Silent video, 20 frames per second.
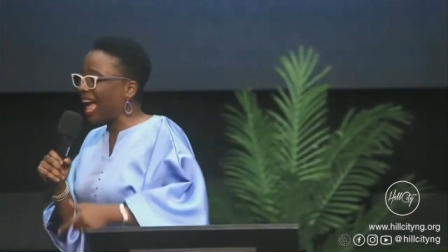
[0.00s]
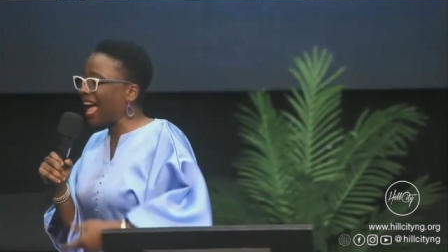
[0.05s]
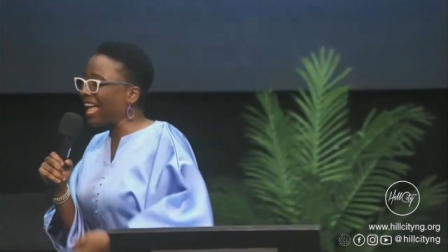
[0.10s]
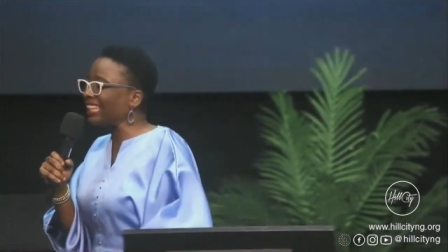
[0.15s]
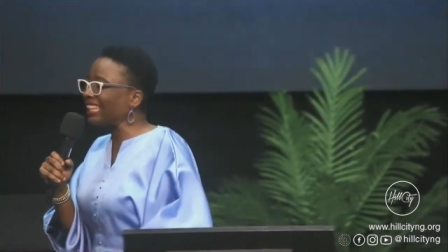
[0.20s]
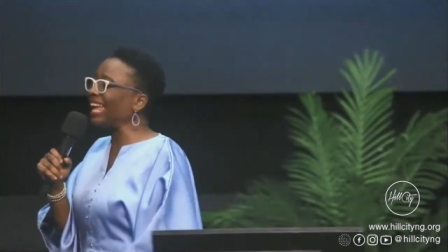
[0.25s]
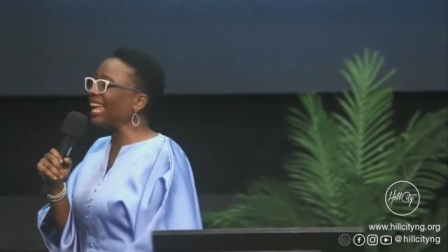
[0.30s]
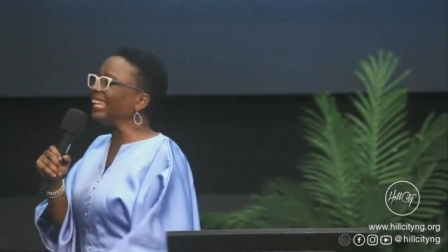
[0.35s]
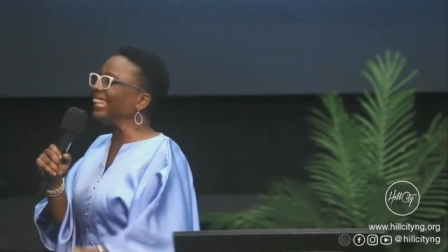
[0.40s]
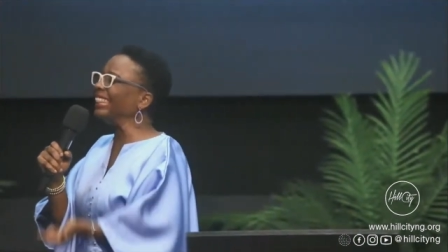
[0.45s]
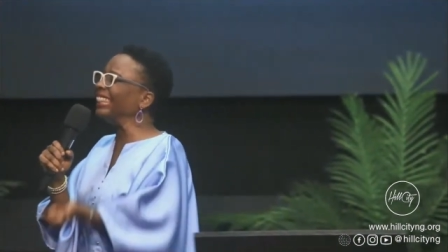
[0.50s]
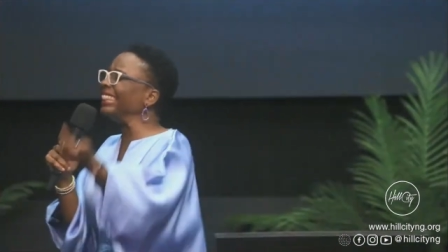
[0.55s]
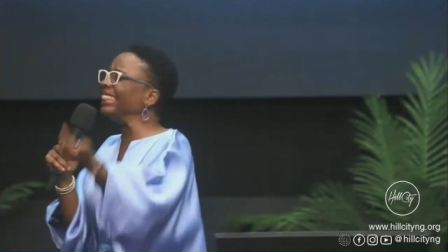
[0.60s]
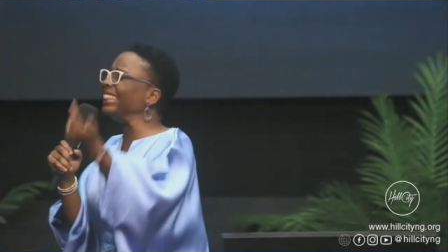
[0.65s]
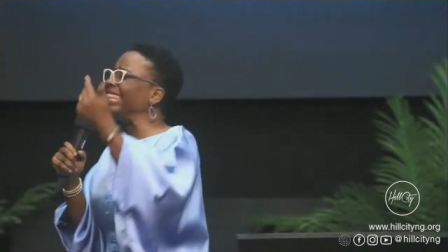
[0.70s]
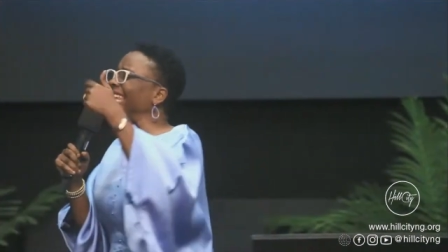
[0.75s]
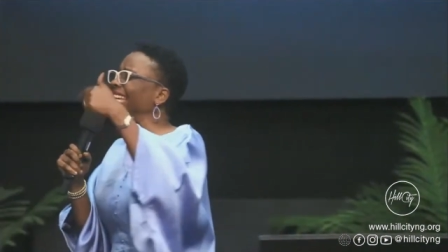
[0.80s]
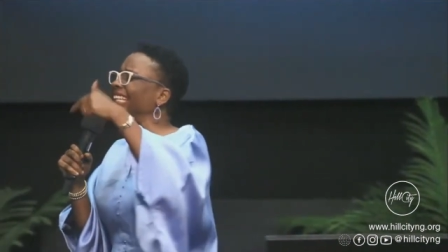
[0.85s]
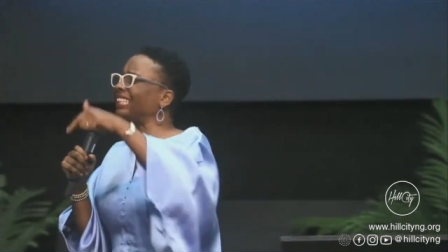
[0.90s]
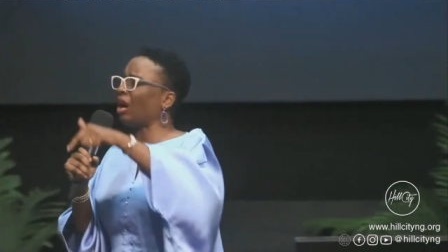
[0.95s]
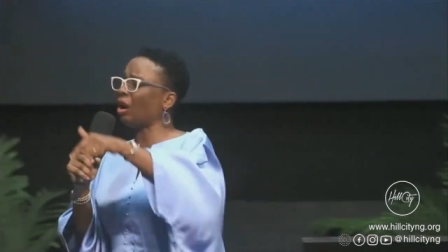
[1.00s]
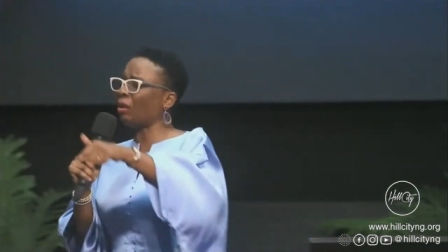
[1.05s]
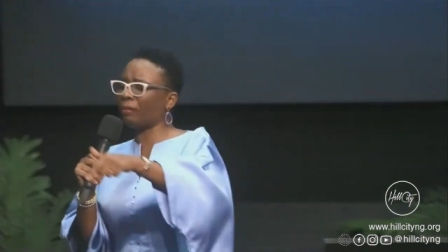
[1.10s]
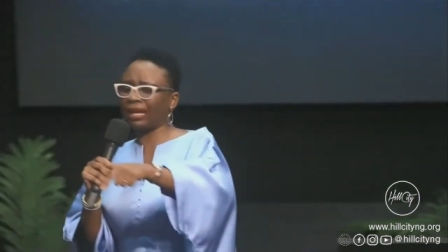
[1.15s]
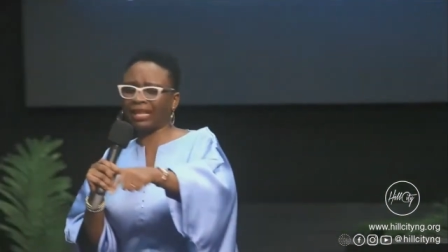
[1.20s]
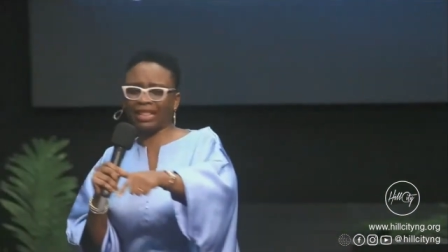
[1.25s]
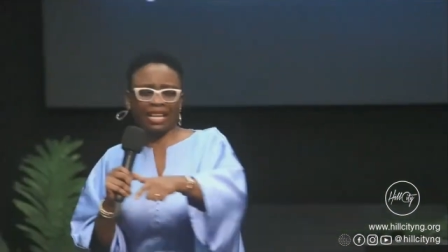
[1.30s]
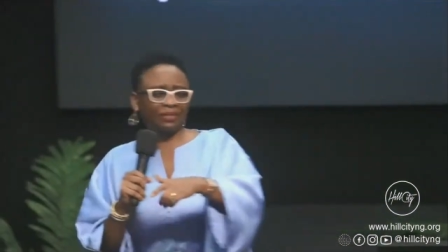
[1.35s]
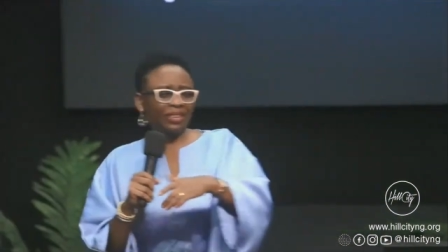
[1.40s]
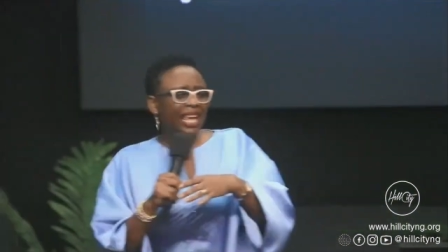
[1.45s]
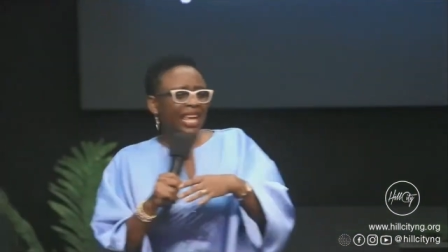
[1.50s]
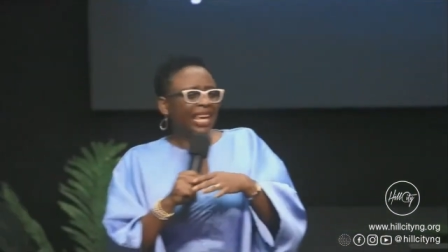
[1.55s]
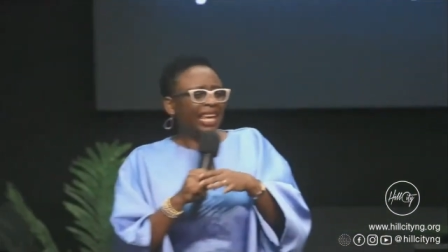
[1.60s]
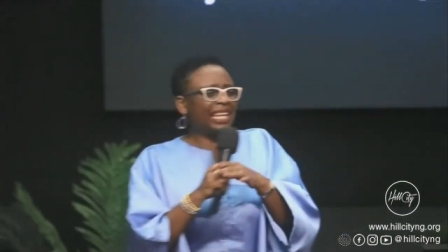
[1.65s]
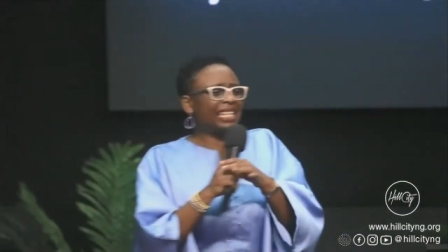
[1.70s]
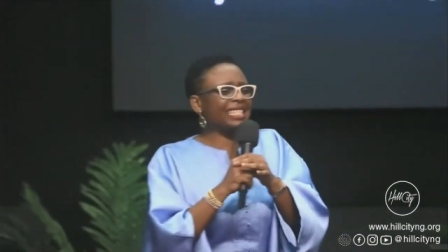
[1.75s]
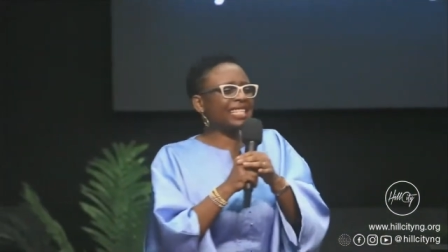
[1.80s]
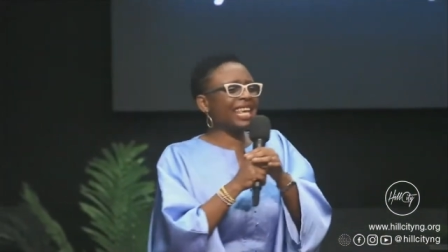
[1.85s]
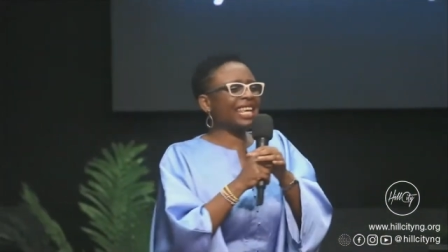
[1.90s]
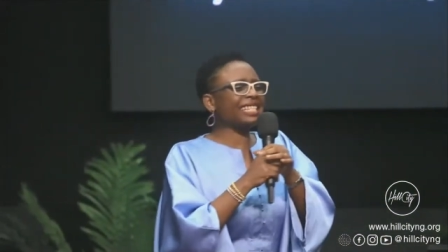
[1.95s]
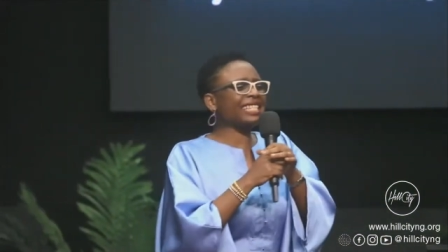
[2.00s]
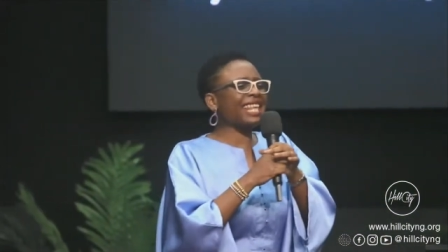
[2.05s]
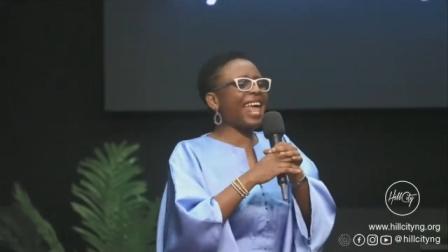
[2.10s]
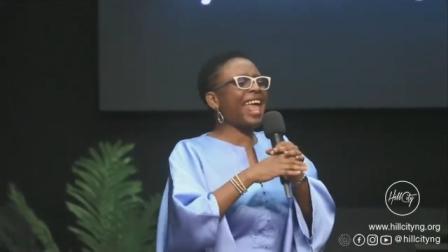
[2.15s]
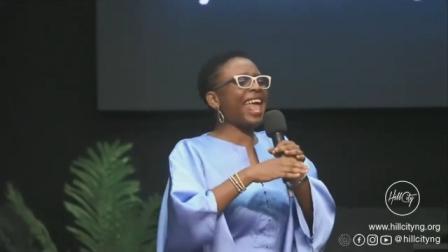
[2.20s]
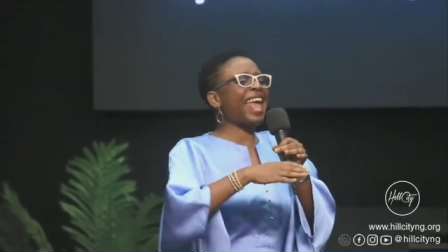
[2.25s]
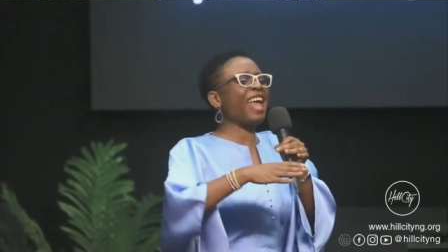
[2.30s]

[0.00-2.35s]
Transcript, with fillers: And I lay down my life. He says,